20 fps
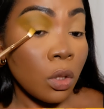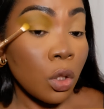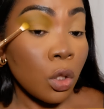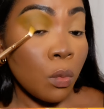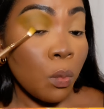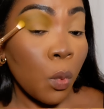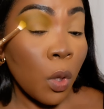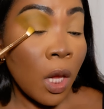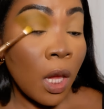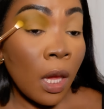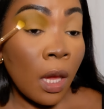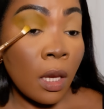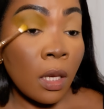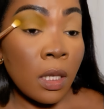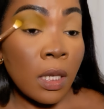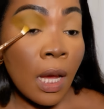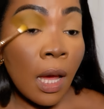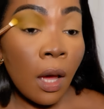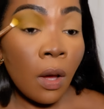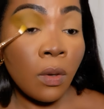Just bringing
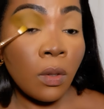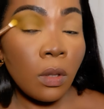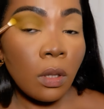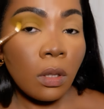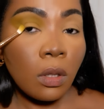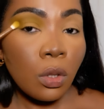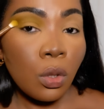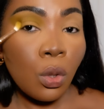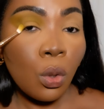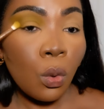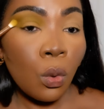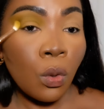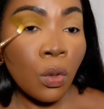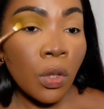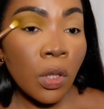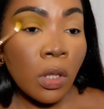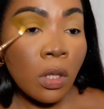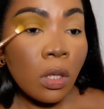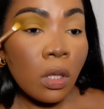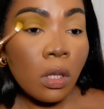it down
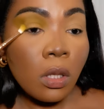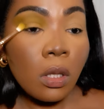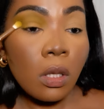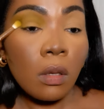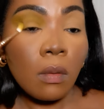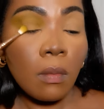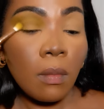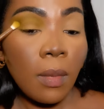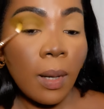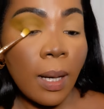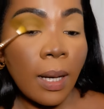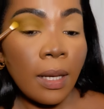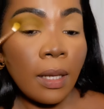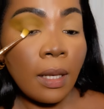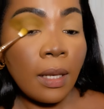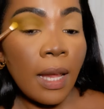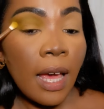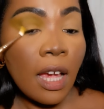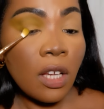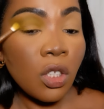towards my
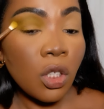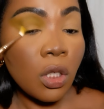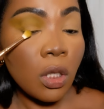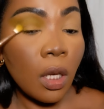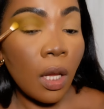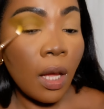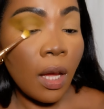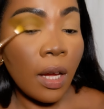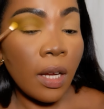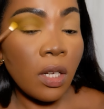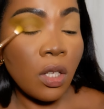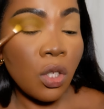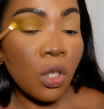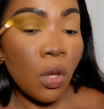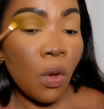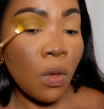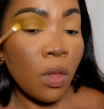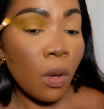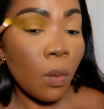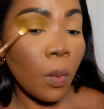lash line
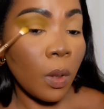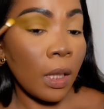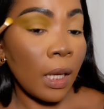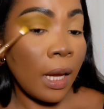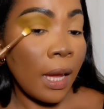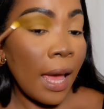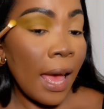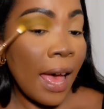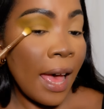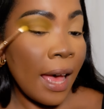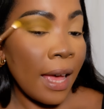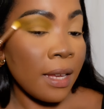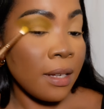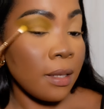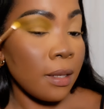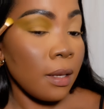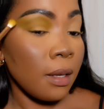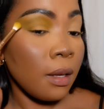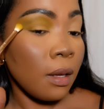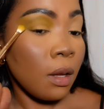so that when I
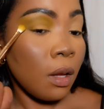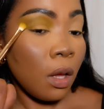add